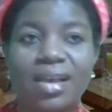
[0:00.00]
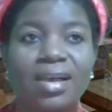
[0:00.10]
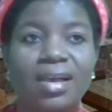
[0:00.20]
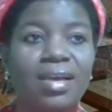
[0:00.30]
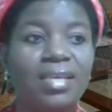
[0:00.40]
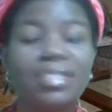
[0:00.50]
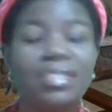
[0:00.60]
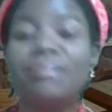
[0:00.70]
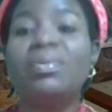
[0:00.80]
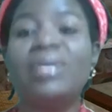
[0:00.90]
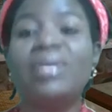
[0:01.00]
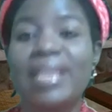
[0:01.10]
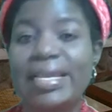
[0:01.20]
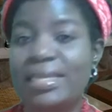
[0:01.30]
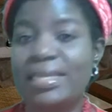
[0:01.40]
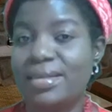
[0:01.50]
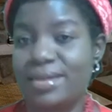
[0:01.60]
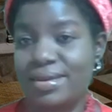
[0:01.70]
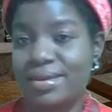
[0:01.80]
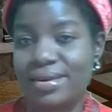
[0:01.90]
it's more than
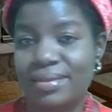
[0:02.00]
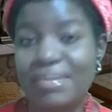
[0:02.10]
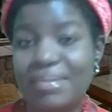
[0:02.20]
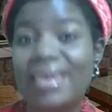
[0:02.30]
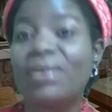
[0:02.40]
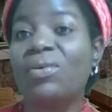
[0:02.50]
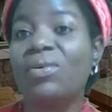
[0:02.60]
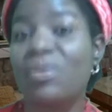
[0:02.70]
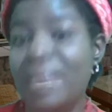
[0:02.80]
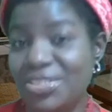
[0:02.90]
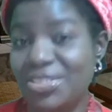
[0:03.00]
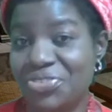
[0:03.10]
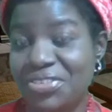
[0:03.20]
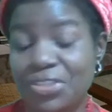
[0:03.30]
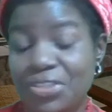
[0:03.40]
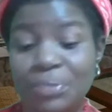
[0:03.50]
making commentaries.